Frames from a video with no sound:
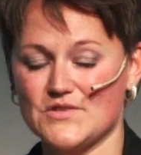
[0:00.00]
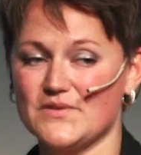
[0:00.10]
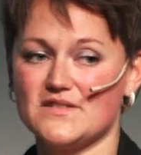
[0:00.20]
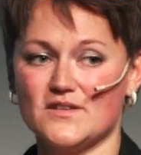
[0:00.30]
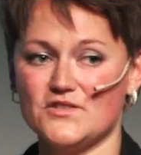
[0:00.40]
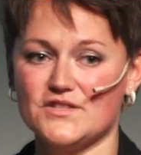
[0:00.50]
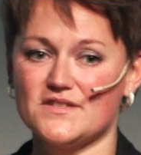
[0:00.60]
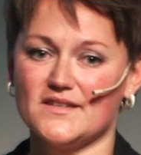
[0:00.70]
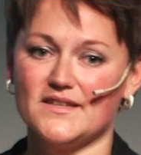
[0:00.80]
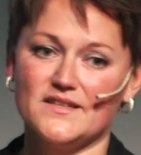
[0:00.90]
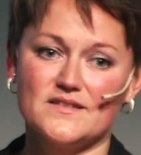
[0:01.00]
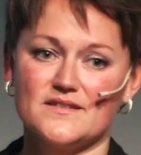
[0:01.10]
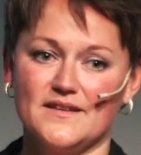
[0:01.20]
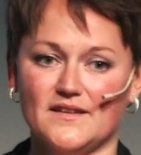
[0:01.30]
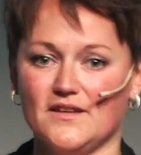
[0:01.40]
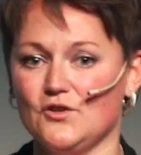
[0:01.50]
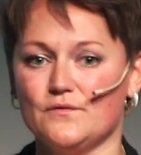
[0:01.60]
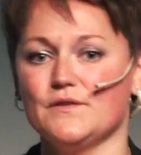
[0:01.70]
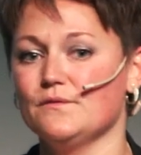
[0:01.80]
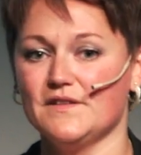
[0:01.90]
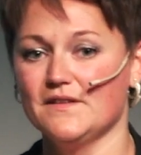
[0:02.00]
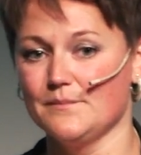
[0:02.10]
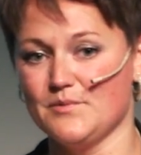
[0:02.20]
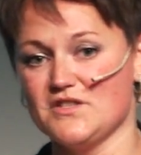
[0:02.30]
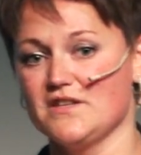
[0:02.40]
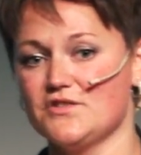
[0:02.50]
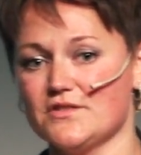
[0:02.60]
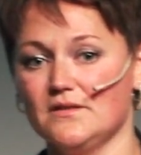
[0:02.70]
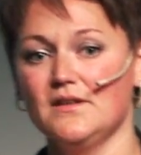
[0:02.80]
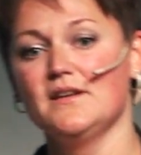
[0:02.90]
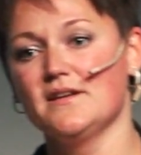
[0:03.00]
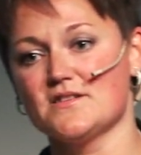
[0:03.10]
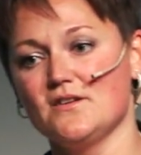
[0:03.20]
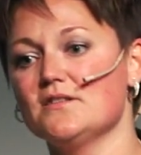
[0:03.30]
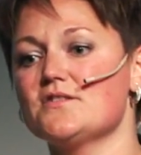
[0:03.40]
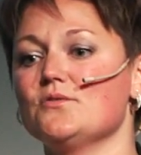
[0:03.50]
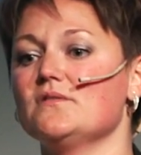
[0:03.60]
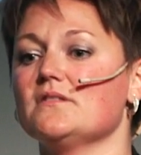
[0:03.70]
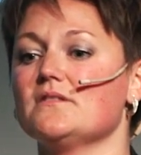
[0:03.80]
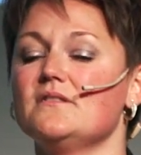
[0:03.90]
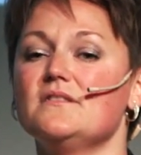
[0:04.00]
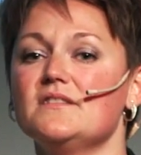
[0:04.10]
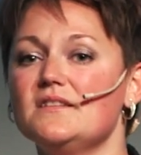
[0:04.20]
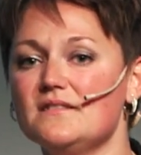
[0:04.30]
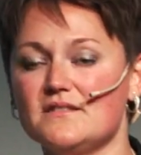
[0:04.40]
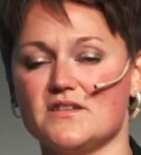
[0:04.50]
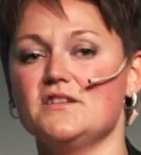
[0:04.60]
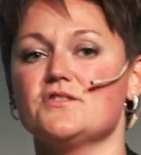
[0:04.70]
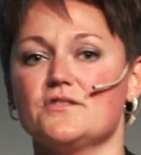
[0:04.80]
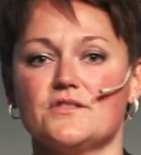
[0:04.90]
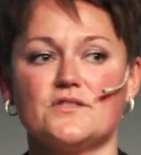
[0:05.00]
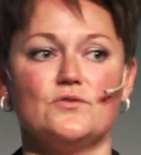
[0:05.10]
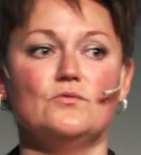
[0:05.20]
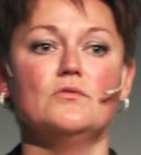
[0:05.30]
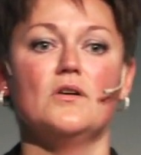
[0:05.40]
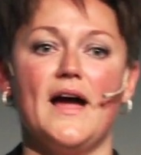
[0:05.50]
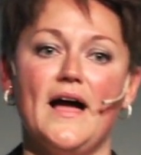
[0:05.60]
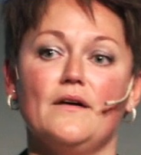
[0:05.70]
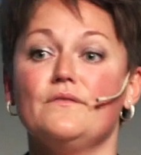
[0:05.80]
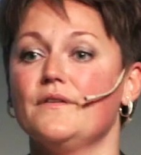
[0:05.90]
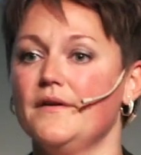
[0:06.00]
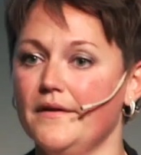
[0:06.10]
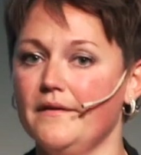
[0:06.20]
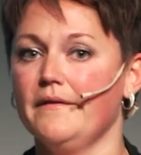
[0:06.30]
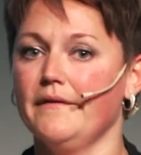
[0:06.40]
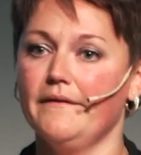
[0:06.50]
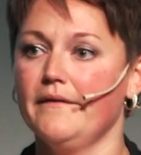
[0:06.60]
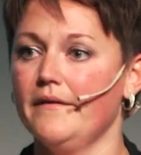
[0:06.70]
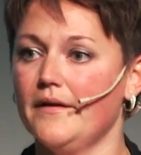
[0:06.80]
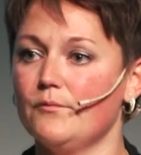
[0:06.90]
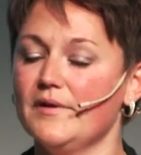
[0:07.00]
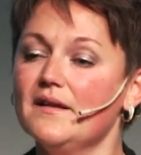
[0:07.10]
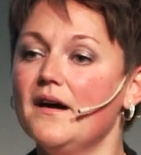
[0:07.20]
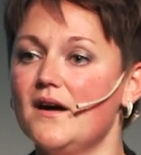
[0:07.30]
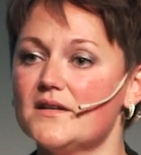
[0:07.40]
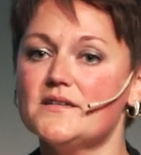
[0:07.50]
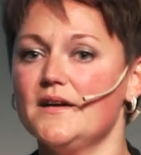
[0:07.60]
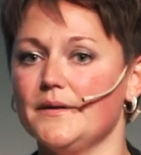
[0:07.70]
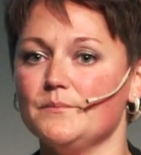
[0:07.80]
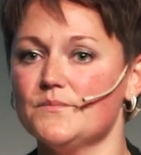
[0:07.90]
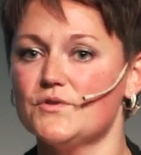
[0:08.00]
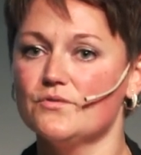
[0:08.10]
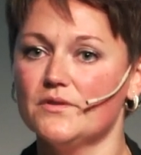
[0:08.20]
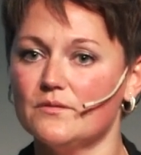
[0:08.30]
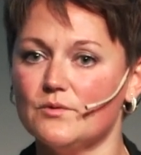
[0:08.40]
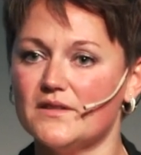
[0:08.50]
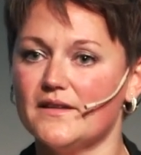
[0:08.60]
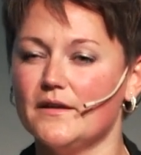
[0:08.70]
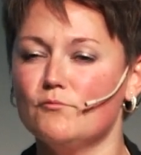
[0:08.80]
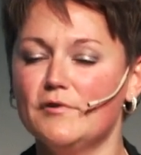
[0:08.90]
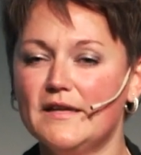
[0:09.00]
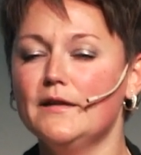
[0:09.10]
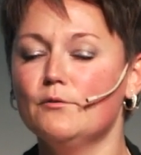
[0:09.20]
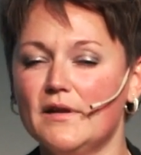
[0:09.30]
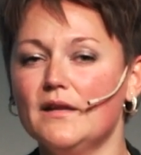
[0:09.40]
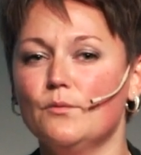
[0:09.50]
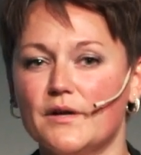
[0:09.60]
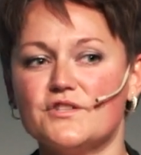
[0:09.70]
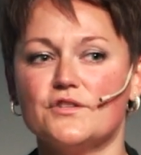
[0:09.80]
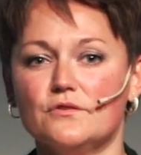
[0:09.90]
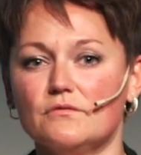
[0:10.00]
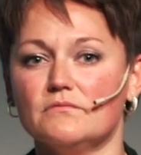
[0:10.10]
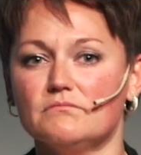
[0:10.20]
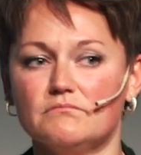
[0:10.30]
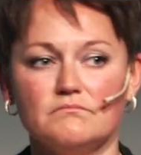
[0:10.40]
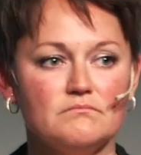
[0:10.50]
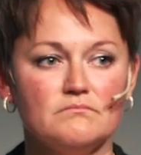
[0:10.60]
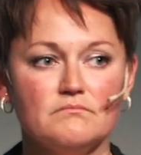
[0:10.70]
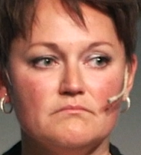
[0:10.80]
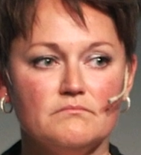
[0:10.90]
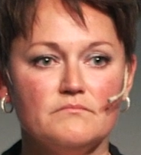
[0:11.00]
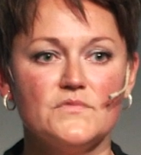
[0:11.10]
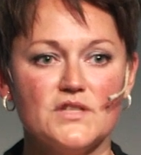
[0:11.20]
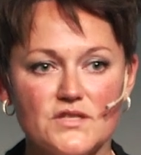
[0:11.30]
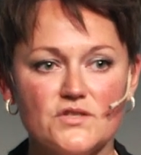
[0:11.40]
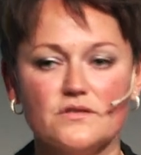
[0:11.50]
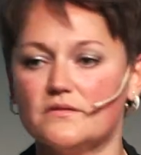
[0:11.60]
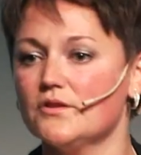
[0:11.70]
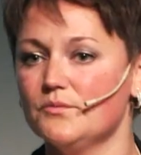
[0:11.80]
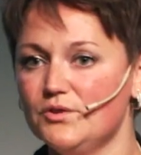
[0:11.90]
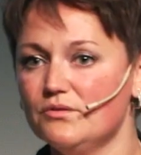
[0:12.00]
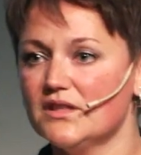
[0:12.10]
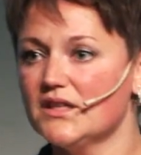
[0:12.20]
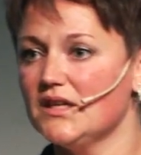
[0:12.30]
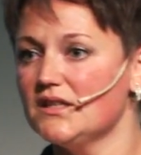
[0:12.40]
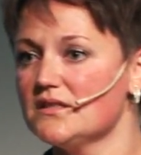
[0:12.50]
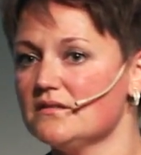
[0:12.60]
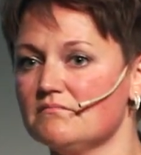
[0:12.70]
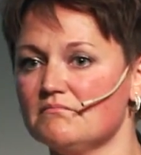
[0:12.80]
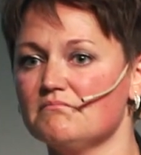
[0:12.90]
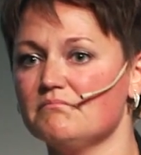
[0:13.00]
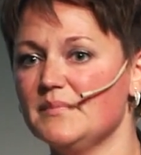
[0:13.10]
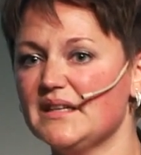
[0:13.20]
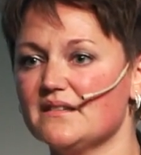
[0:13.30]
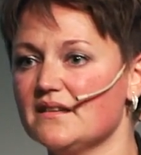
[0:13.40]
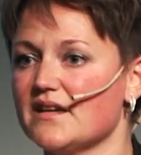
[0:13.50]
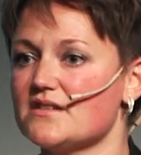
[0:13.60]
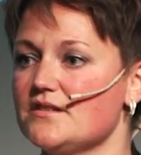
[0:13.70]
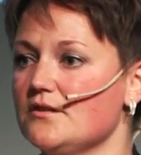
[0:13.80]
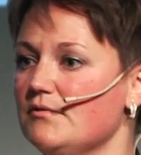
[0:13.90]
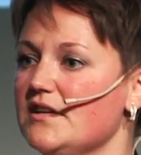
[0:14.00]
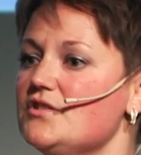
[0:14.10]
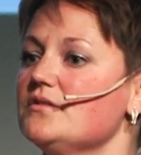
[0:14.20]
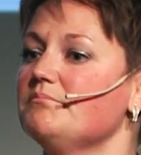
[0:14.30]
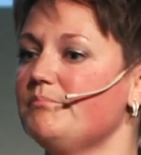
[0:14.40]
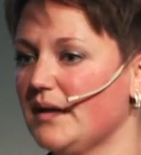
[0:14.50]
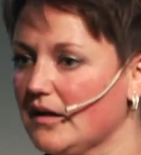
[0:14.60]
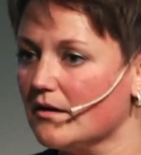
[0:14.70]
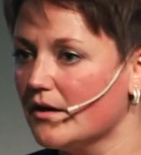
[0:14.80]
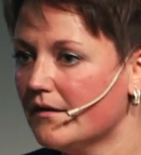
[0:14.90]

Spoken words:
So it's not just the kids that cannot fulfill their potential, it's also the teachers who have a really hard time doing what they really, really want to do. Teach, communicate, make the next generation better.